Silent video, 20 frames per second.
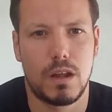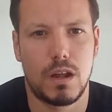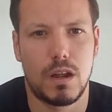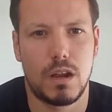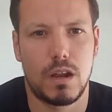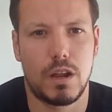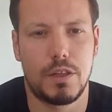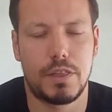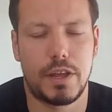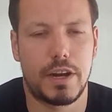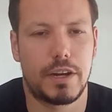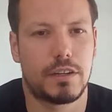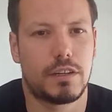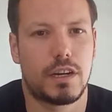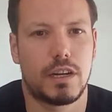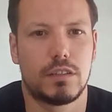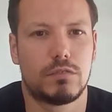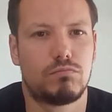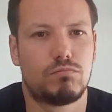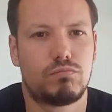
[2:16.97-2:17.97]
then
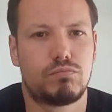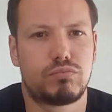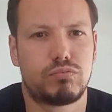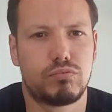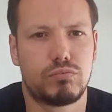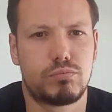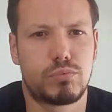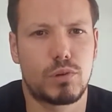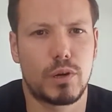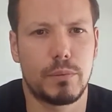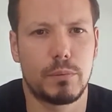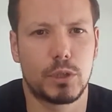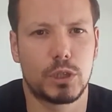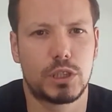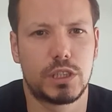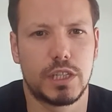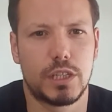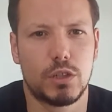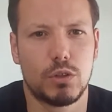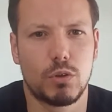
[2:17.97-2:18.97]
pretty much
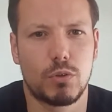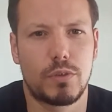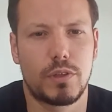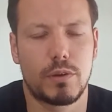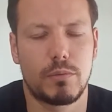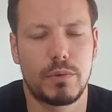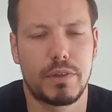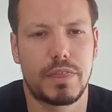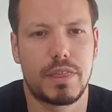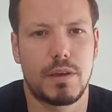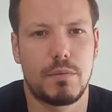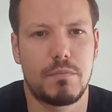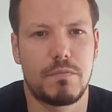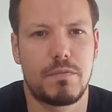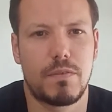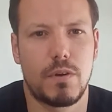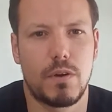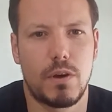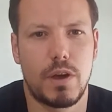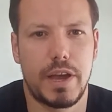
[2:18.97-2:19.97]
did nothing with them
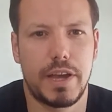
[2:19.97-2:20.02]
for